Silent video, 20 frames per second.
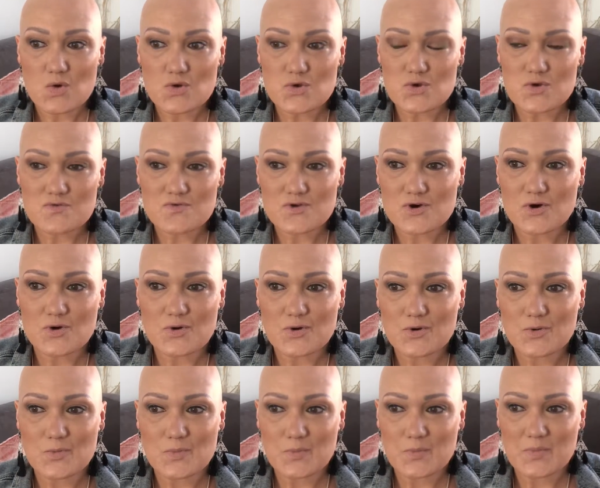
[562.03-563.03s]
you've got
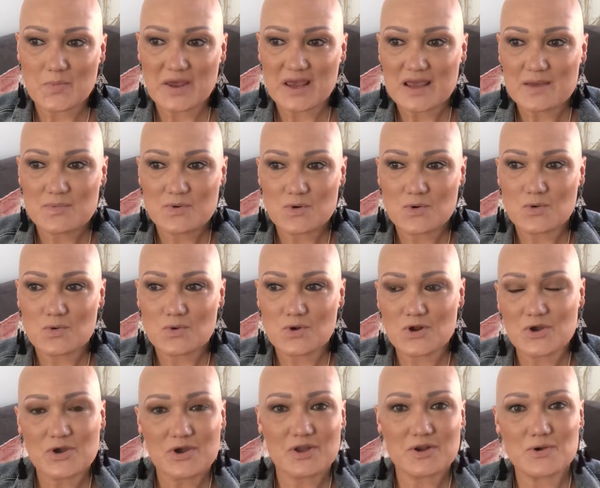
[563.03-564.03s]
people
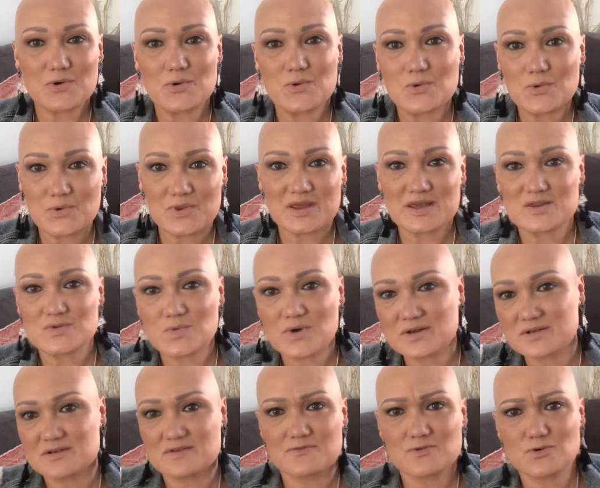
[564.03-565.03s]
looking at all these
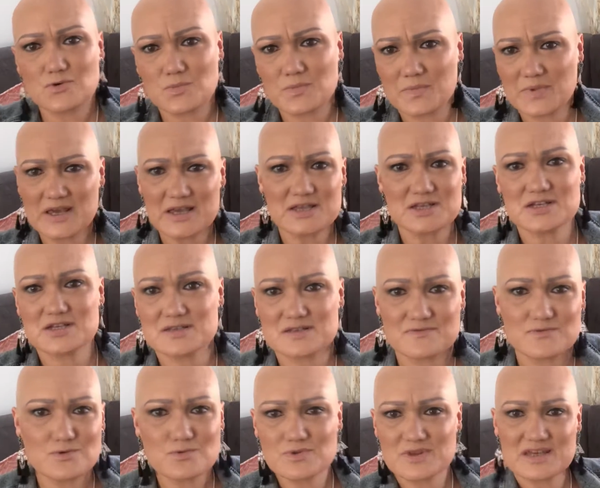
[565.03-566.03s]
wonderful pictures
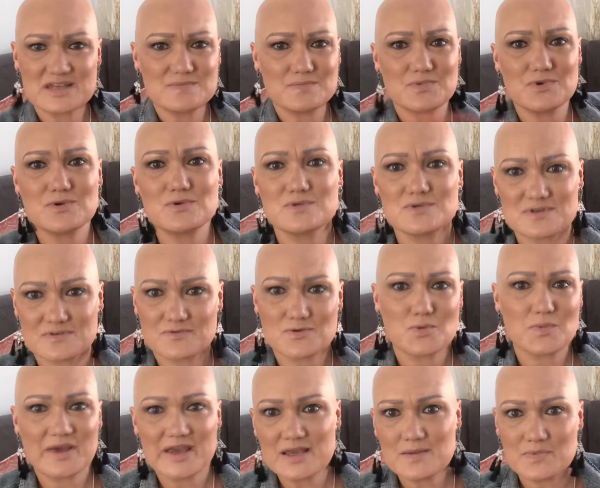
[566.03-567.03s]
of all these
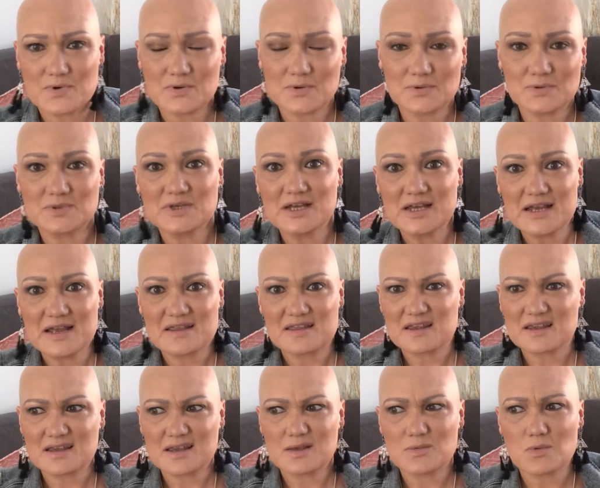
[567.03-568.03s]
beautiful people
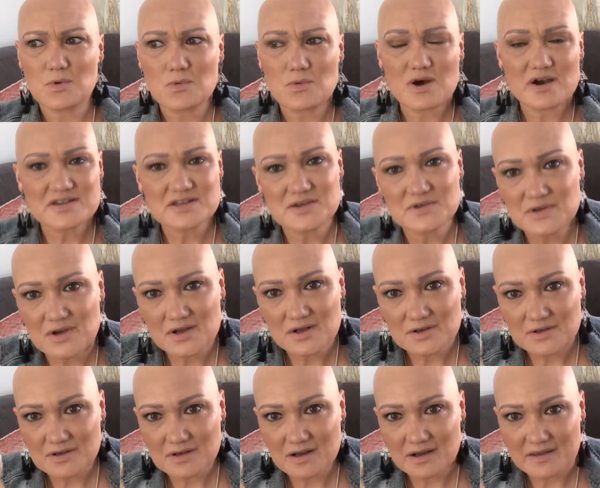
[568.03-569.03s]
thinking, well, why don't I
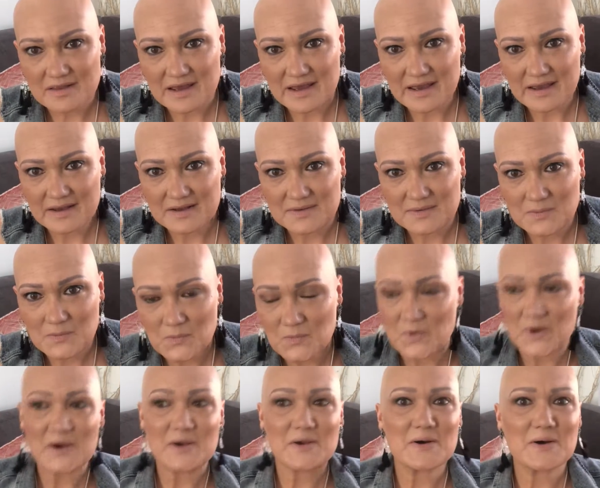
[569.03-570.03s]
look like that?
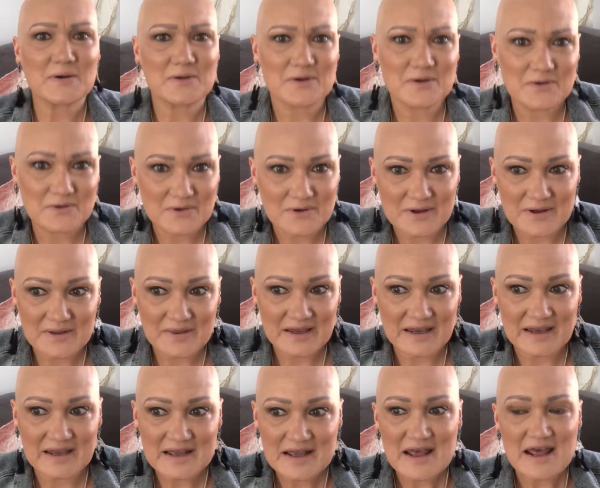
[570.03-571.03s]
Why can't I look like
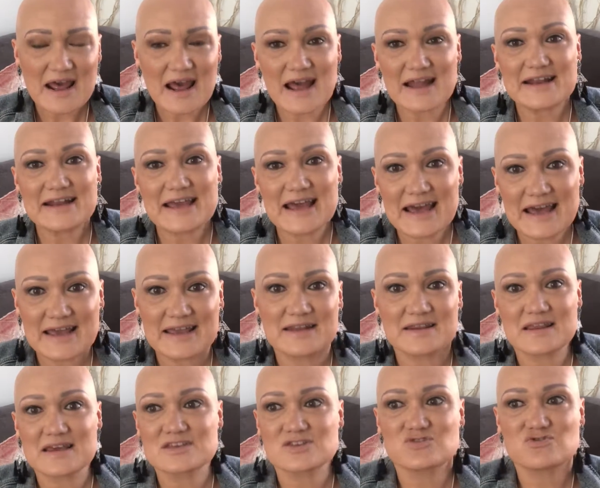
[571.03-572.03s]
that? And again,
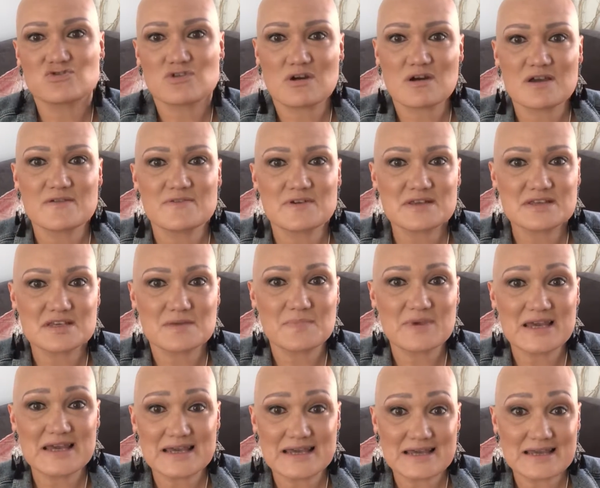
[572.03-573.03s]
they're striving to
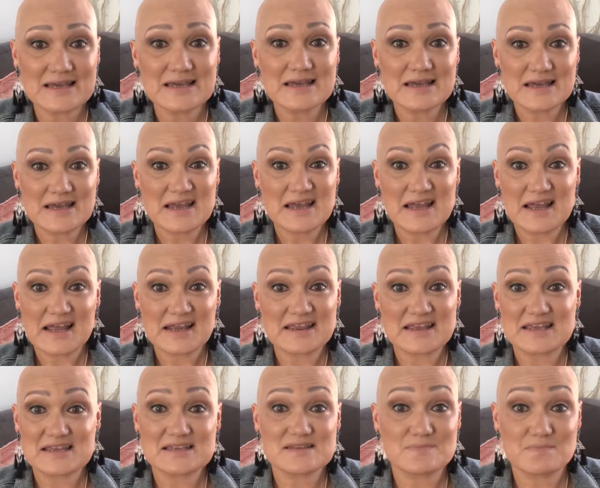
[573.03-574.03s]
be
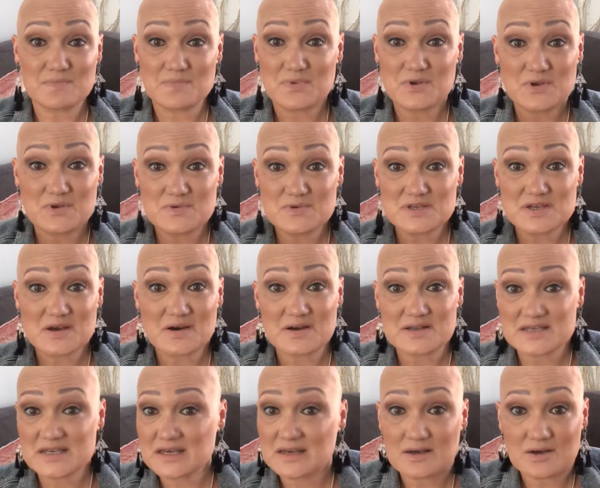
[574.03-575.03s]
this beauty
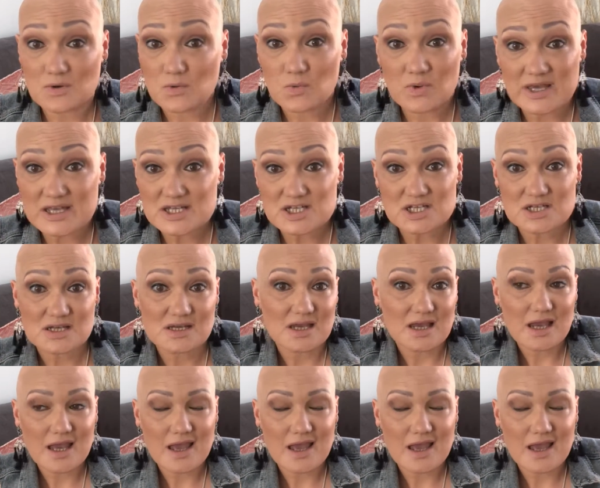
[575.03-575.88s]
ideal, which